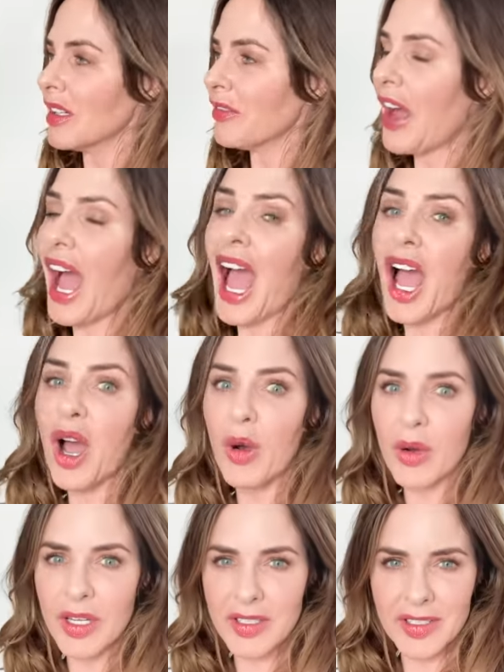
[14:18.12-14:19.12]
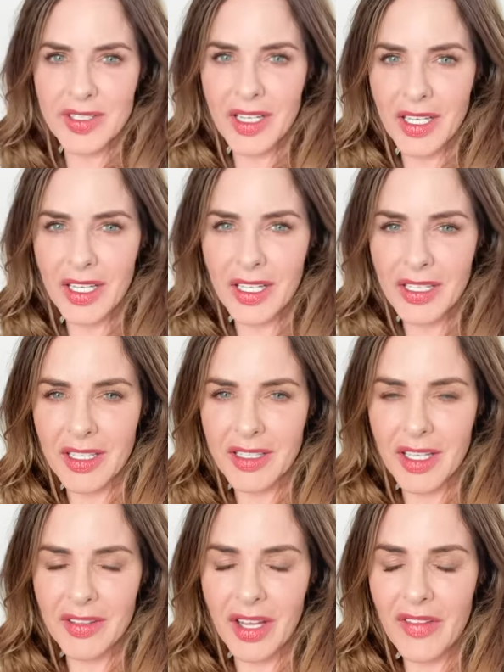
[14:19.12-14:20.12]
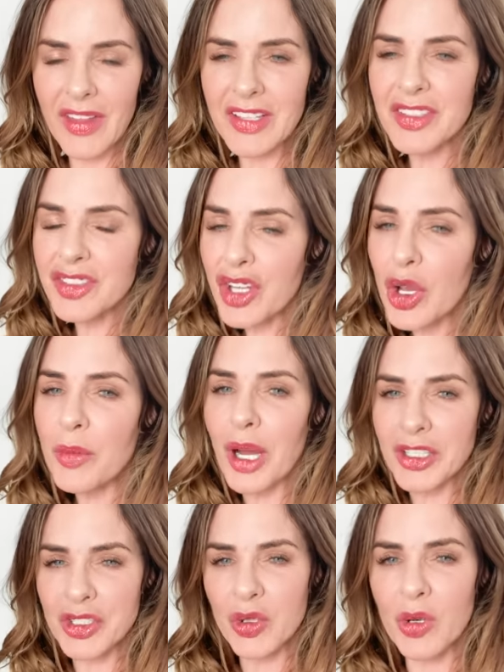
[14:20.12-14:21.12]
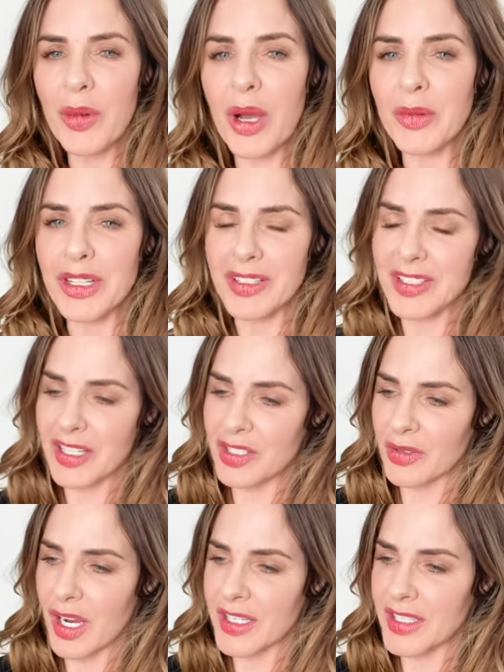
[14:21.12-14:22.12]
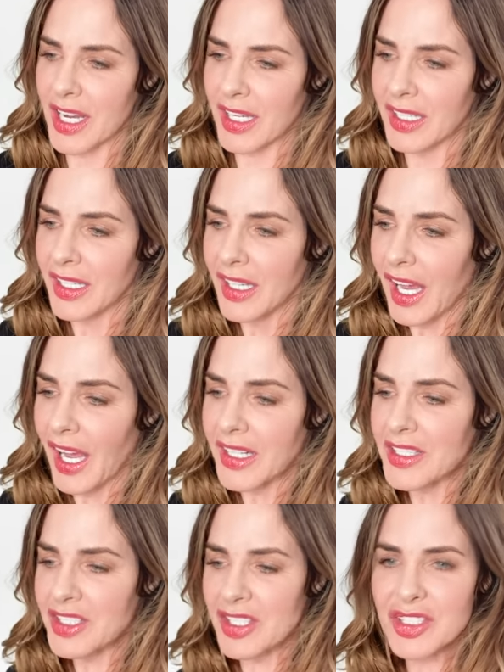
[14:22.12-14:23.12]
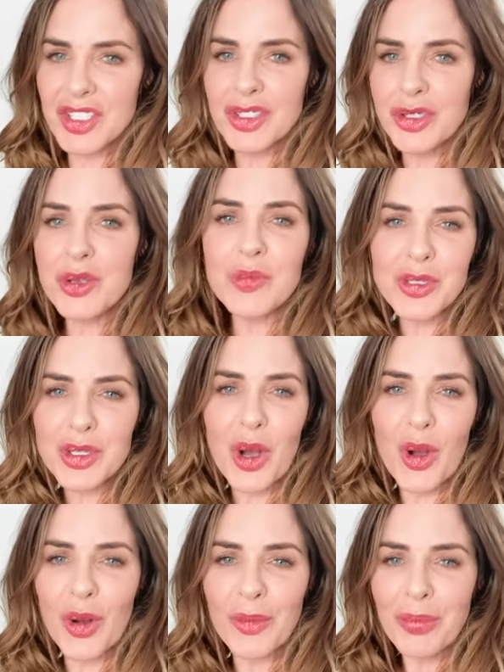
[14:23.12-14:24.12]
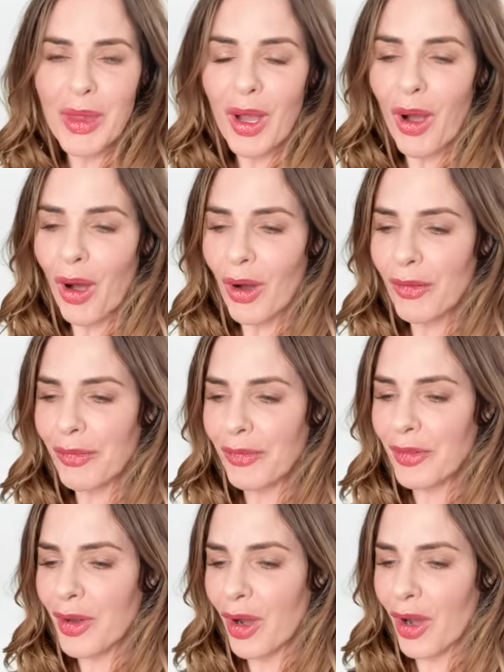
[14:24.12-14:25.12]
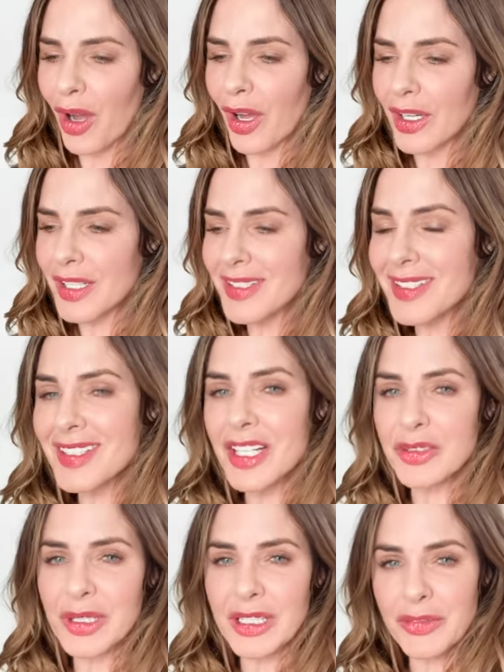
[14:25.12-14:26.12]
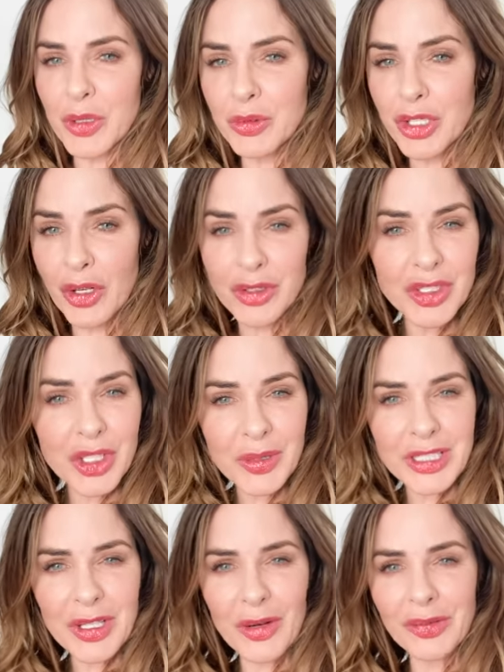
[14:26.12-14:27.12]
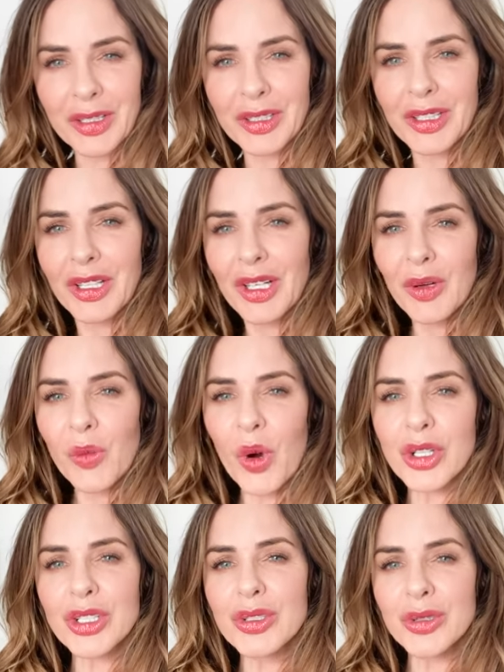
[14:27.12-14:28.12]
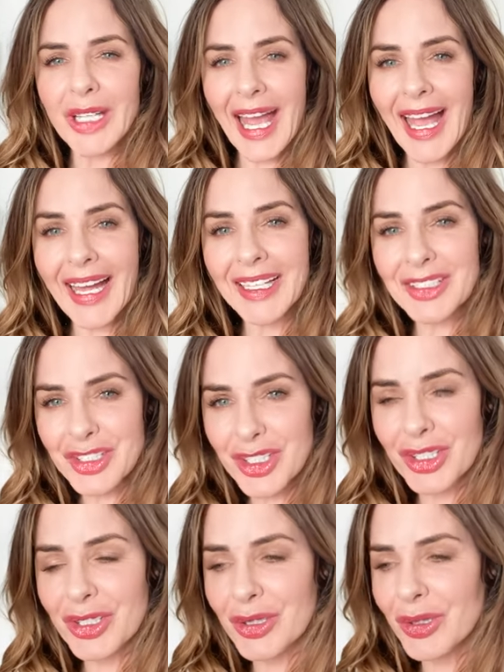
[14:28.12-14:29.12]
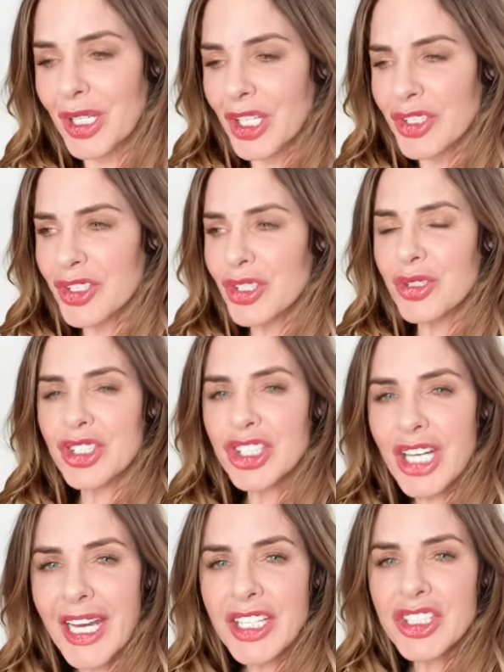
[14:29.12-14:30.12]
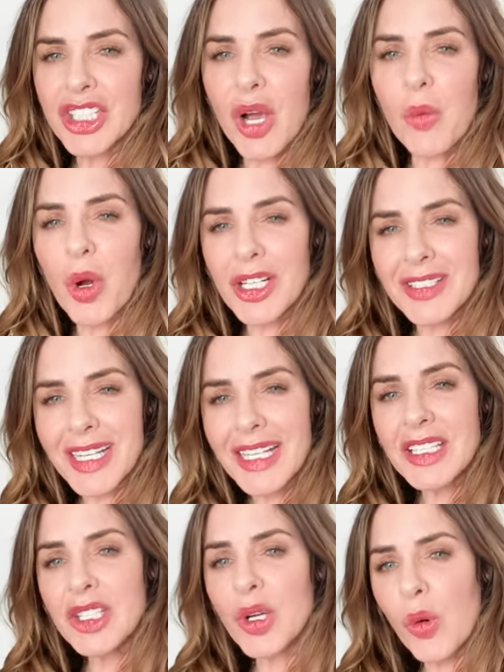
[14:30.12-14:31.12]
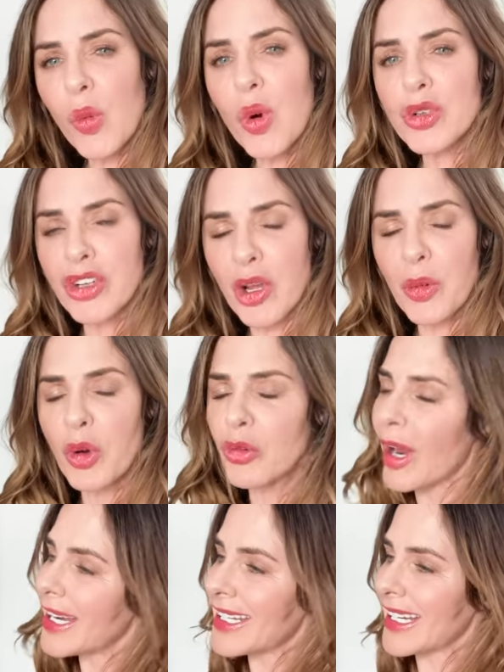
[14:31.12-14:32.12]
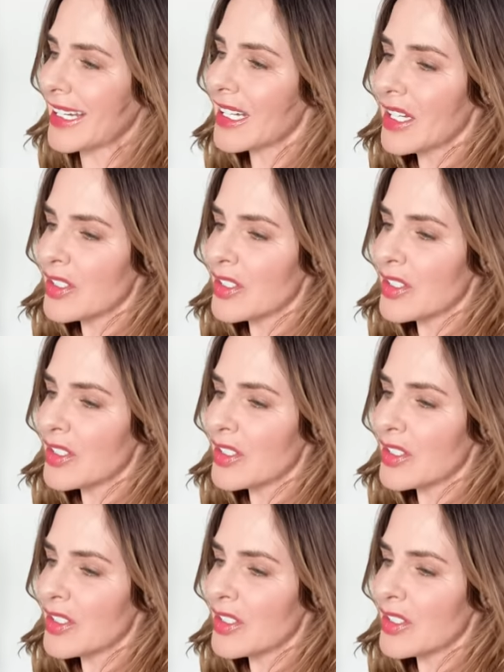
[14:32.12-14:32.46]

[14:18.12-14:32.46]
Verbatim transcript: for hours, and there's so much to talk about with accessorizing, and it's just a soupçon of considering, if you don't do it often, what you can do to change up what is in your wardrobe already.